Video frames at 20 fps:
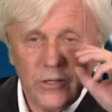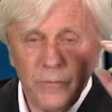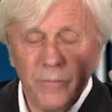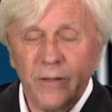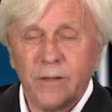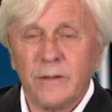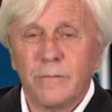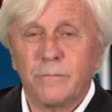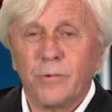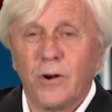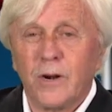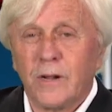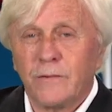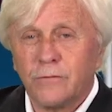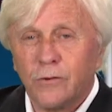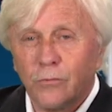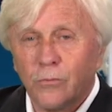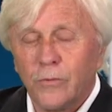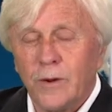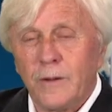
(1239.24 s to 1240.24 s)
You become part
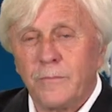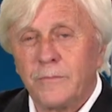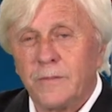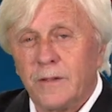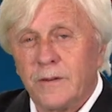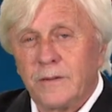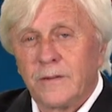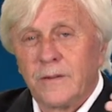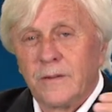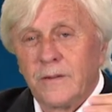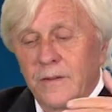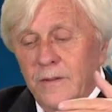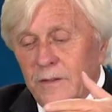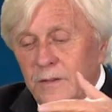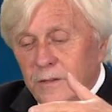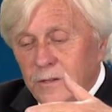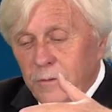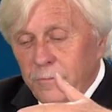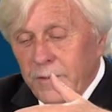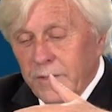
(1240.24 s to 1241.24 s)
of a remnant.
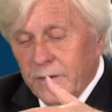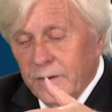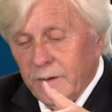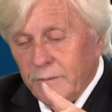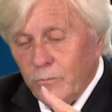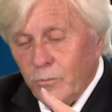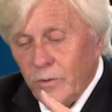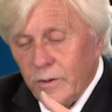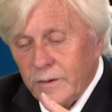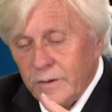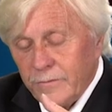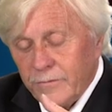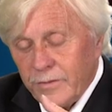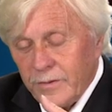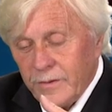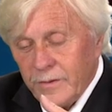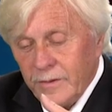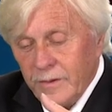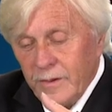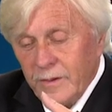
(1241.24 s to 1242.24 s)
You become one of
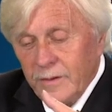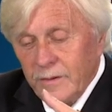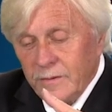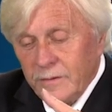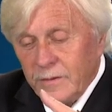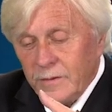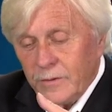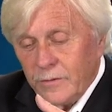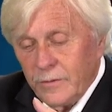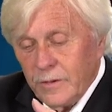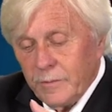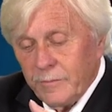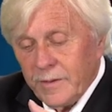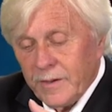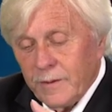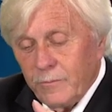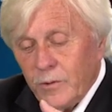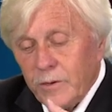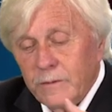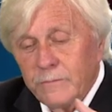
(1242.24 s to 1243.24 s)
the
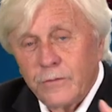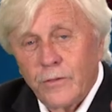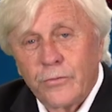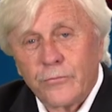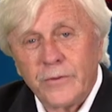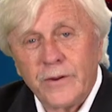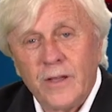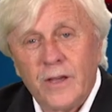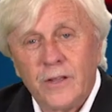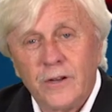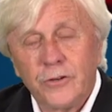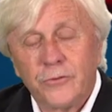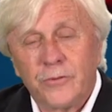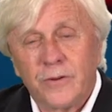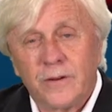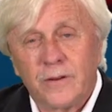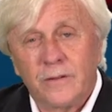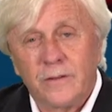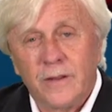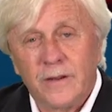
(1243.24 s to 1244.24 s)

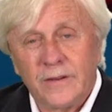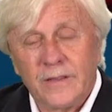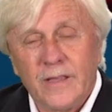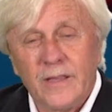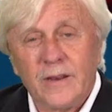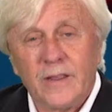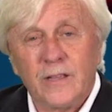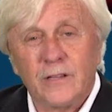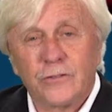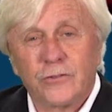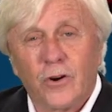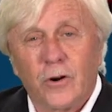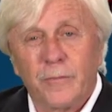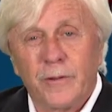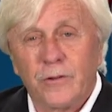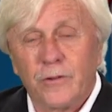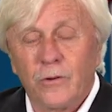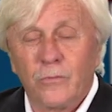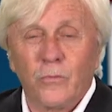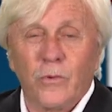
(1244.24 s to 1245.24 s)
300 in Gideon's
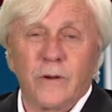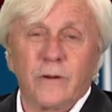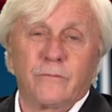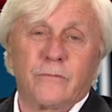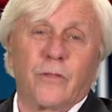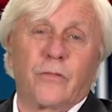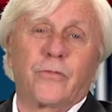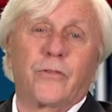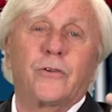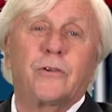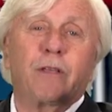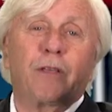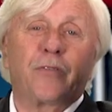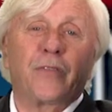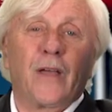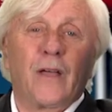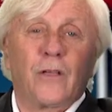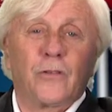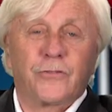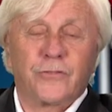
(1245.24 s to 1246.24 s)
army, not one of the
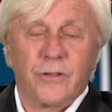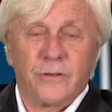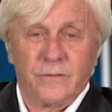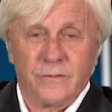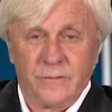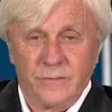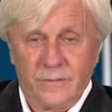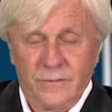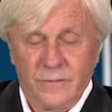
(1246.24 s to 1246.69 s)
30,000.